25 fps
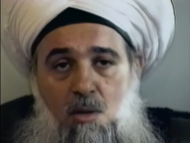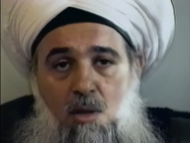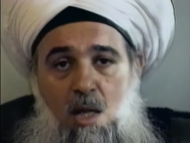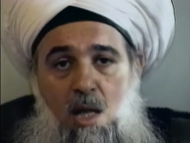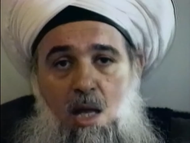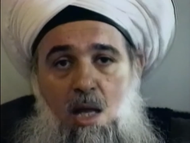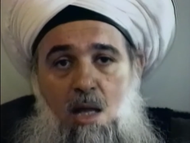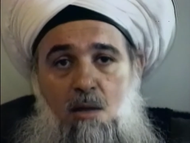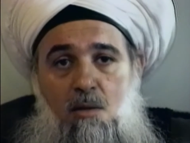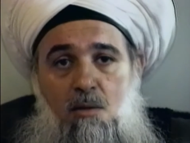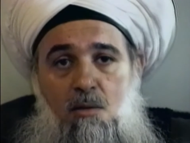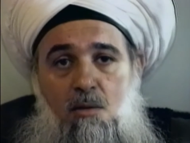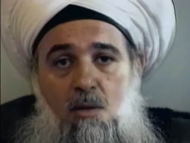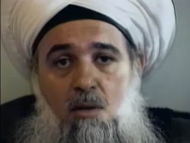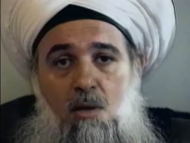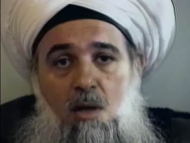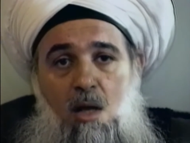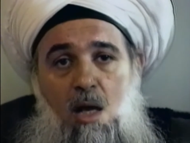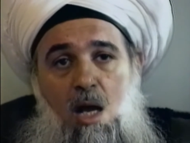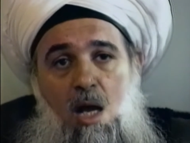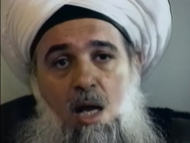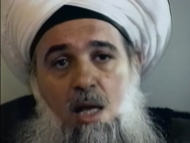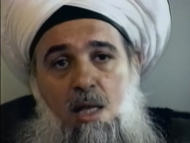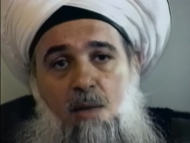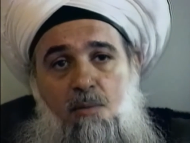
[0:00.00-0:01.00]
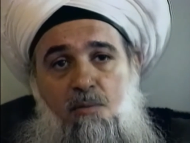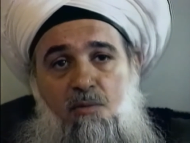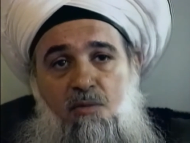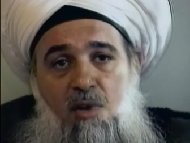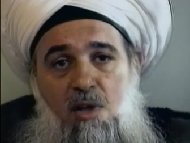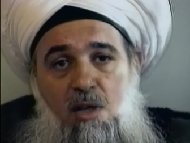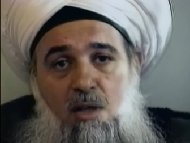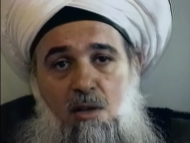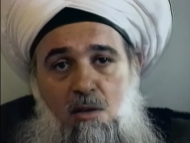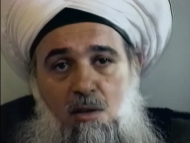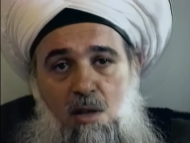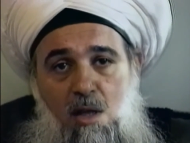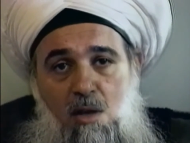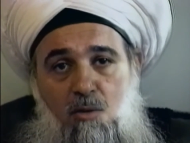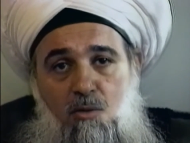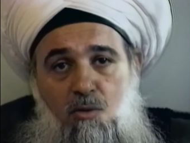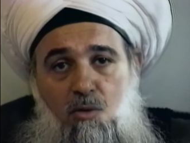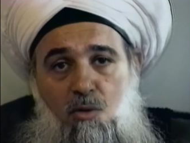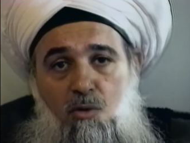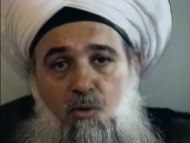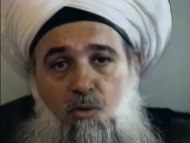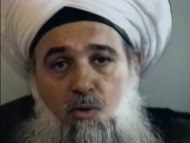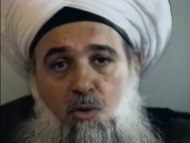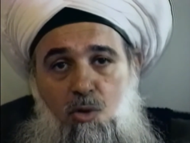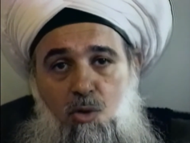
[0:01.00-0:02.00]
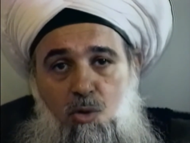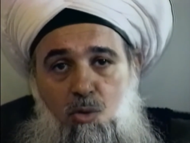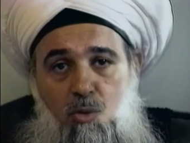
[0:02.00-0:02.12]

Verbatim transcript: and I am very thankful for